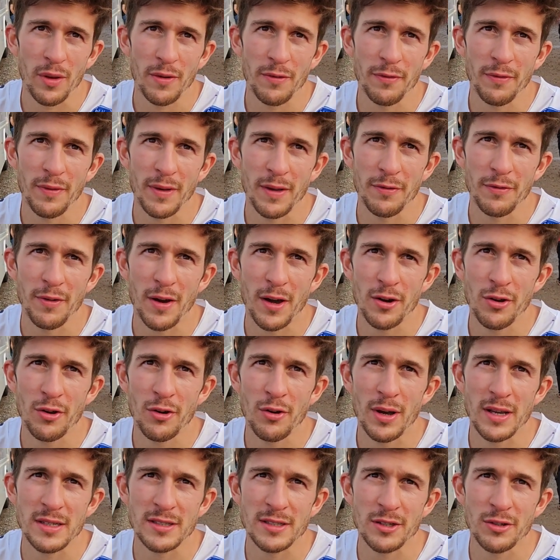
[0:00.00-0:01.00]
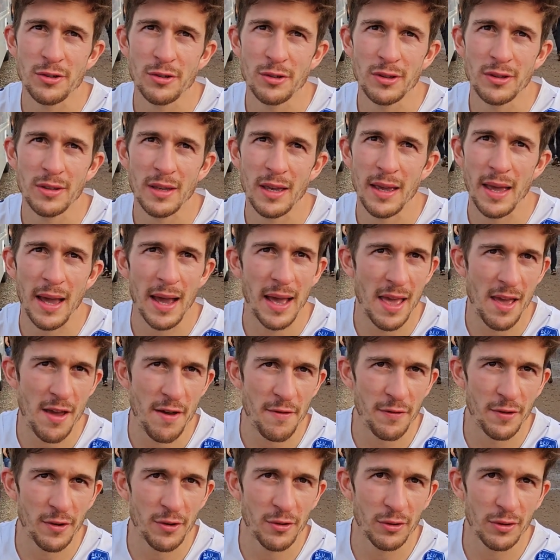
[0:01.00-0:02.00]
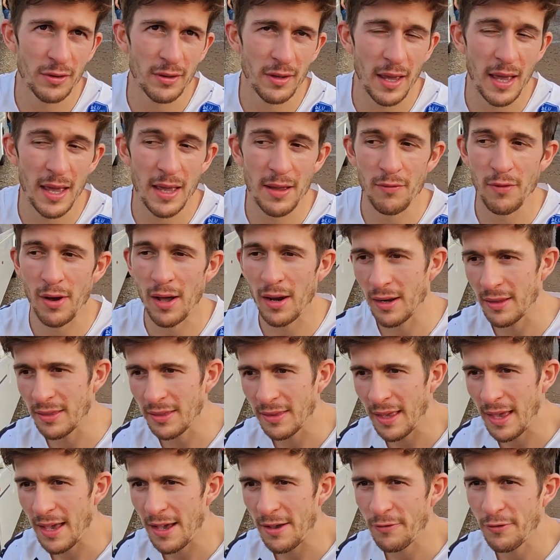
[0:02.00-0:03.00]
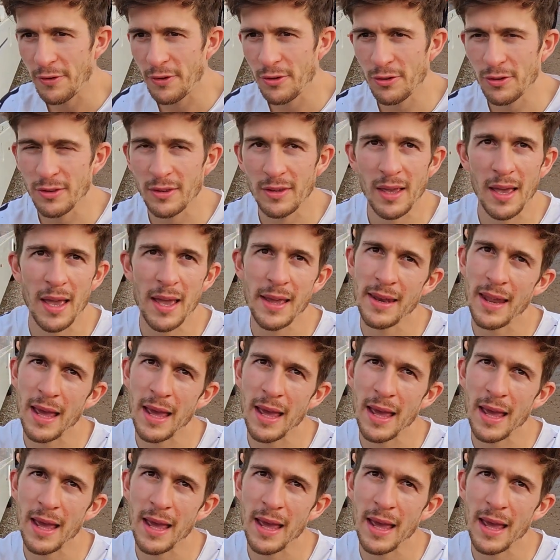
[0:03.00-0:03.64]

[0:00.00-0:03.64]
If Arno has a good day, I have a good day, Valentin have a good day,